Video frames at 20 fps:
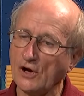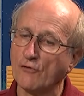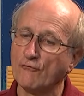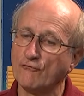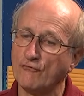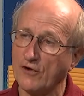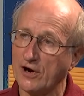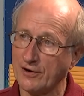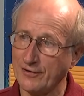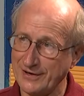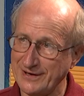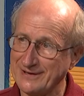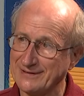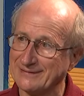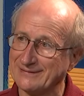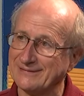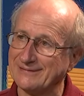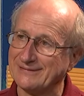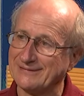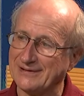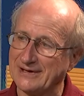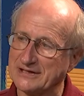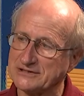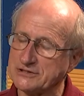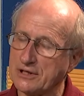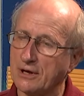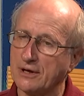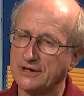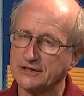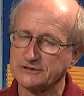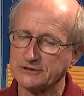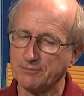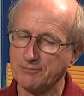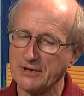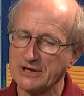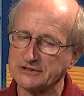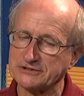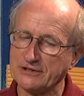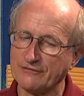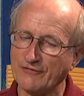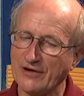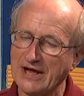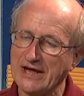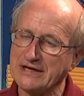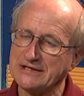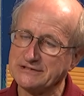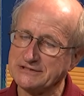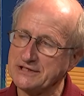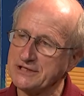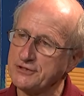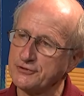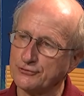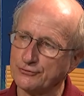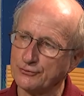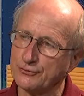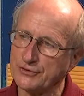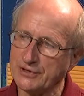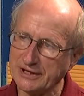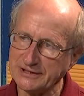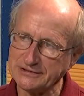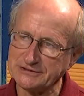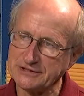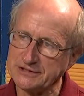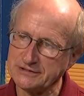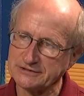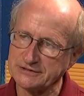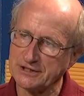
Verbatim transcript: Very. Hmm. It's a it's a mix of 18th through 19th